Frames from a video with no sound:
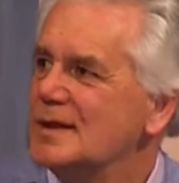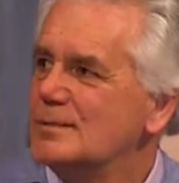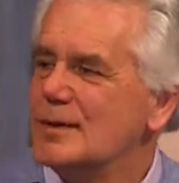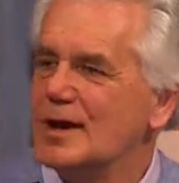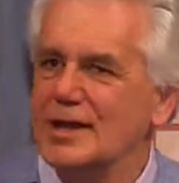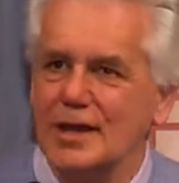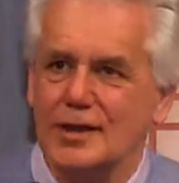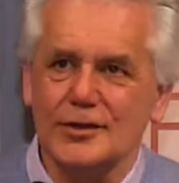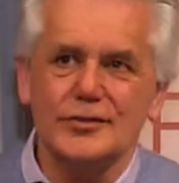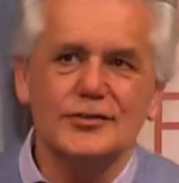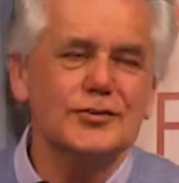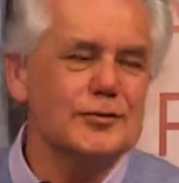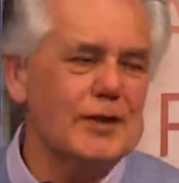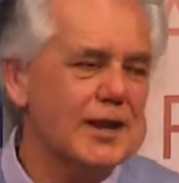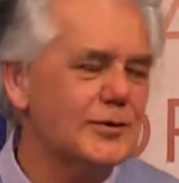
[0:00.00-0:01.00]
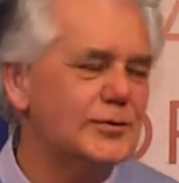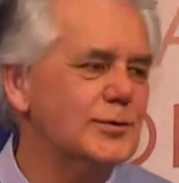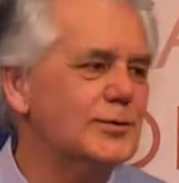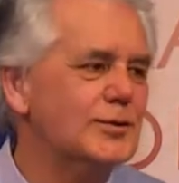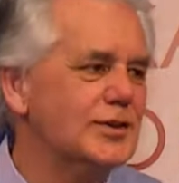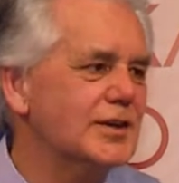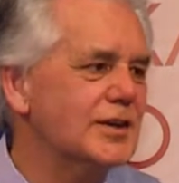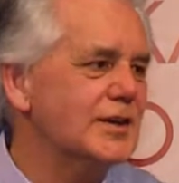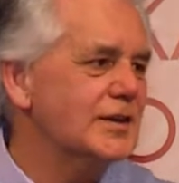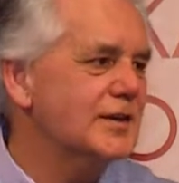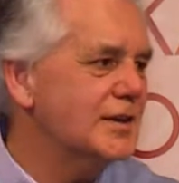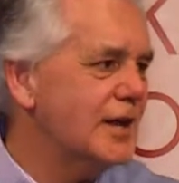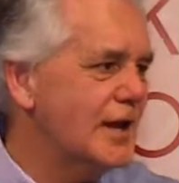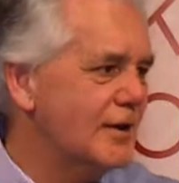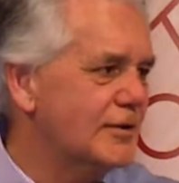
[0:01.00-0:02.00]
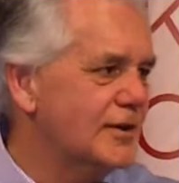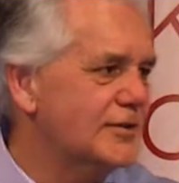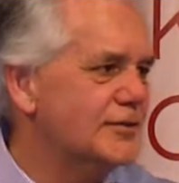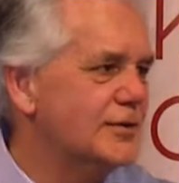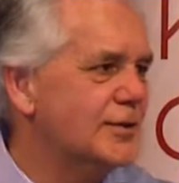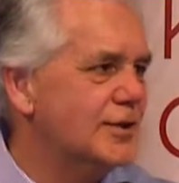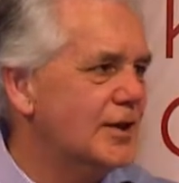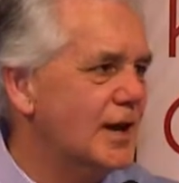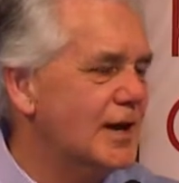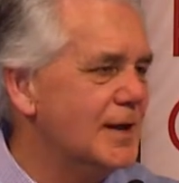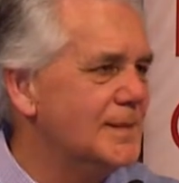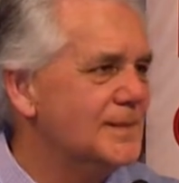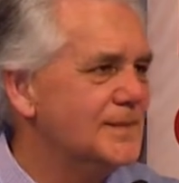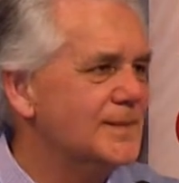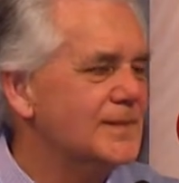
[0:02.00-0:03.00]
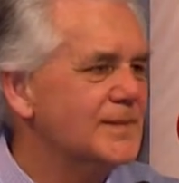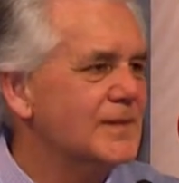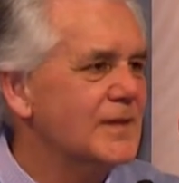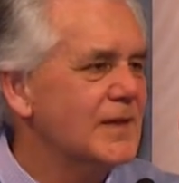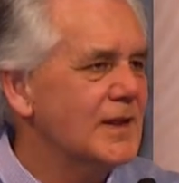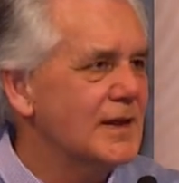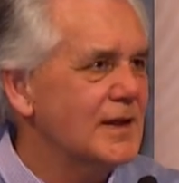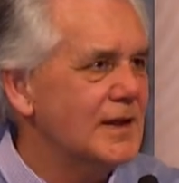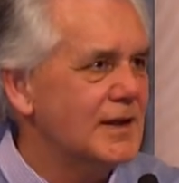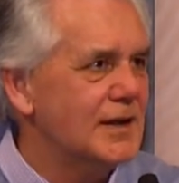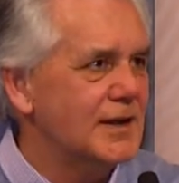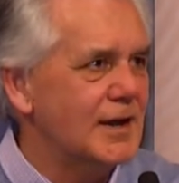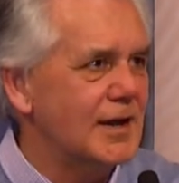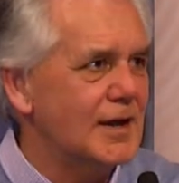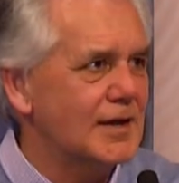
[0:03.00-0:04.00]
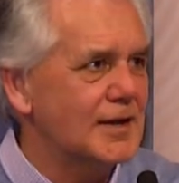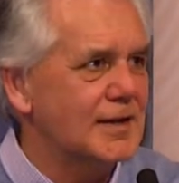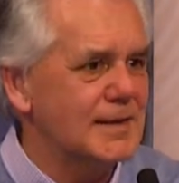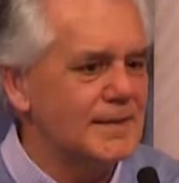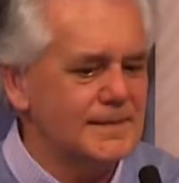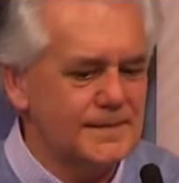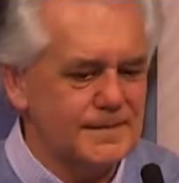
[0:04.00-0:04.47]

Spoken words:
My youngest granddaughter carries her name, Haneaka.